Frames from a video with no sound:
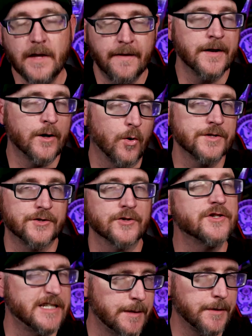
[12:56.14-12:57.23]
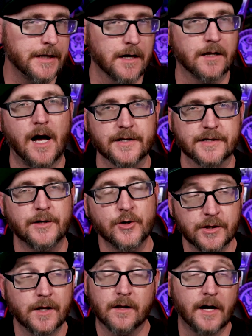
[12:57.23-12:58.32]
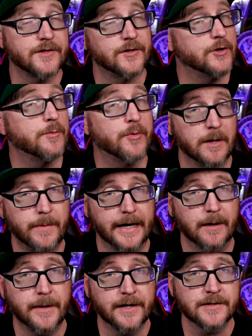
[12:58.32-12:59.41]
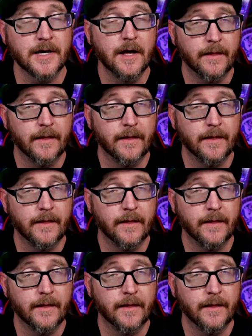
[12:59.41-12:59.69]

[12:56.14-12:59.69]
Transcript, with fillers: And then of course there's typically a closet. Usually the closet is usually pretty big because